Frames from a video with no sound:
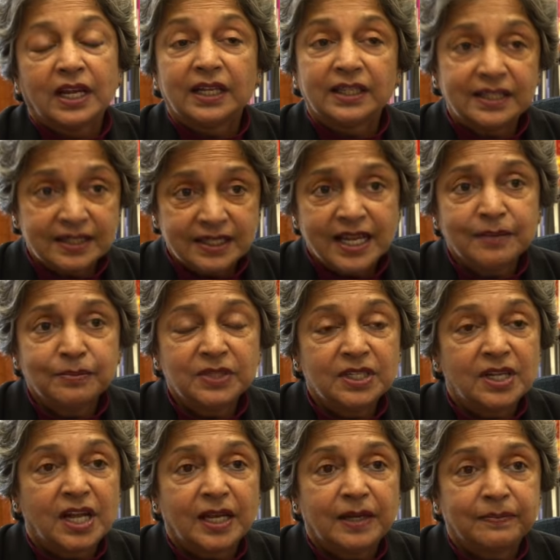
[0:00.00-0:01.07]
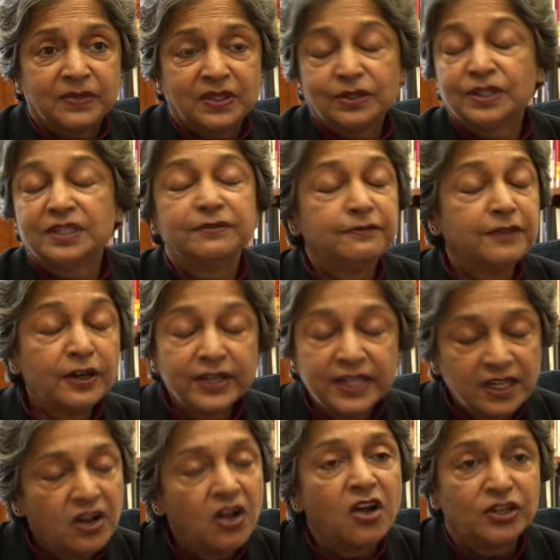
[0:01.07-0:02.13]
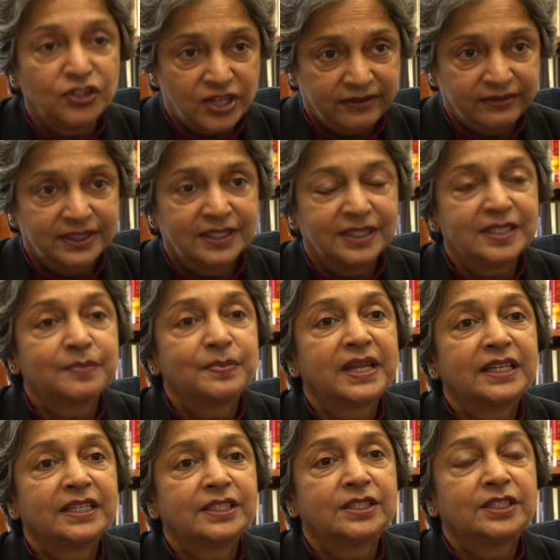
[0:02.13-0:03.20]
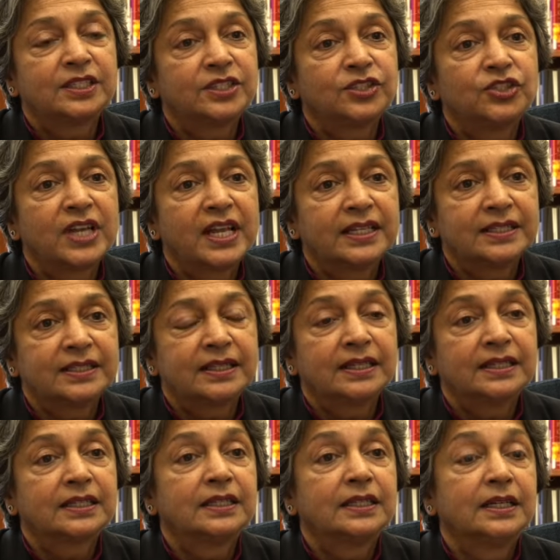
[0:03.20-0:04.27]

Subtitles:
at the same time there is a very large evidence base to suggest that